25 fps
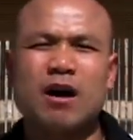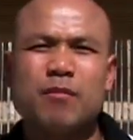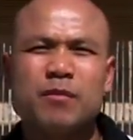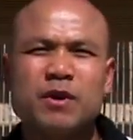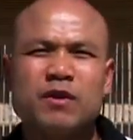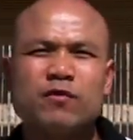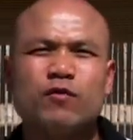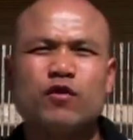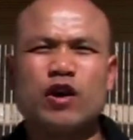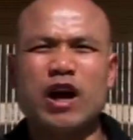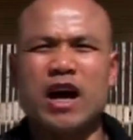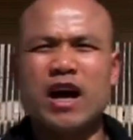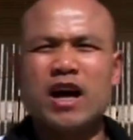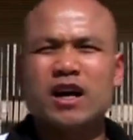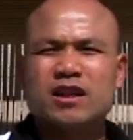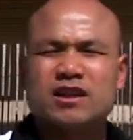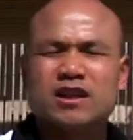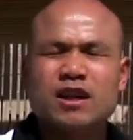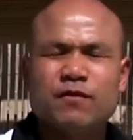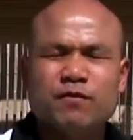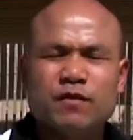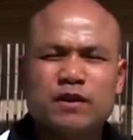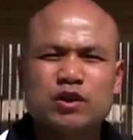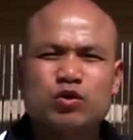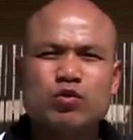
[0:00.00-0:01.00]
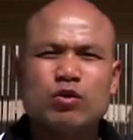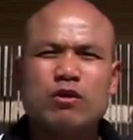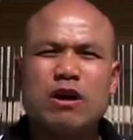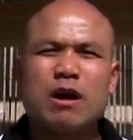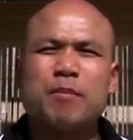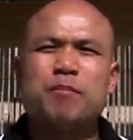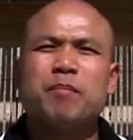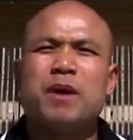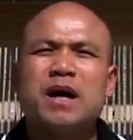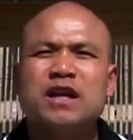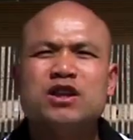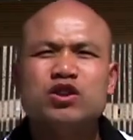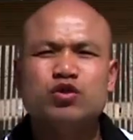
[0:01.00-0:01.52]
in for the different throw like
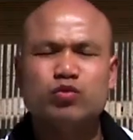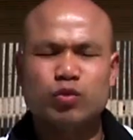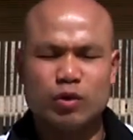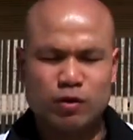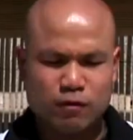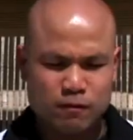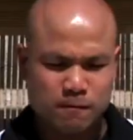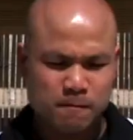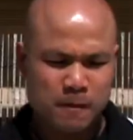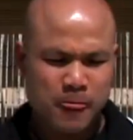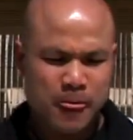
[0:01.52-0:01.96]
punch throw.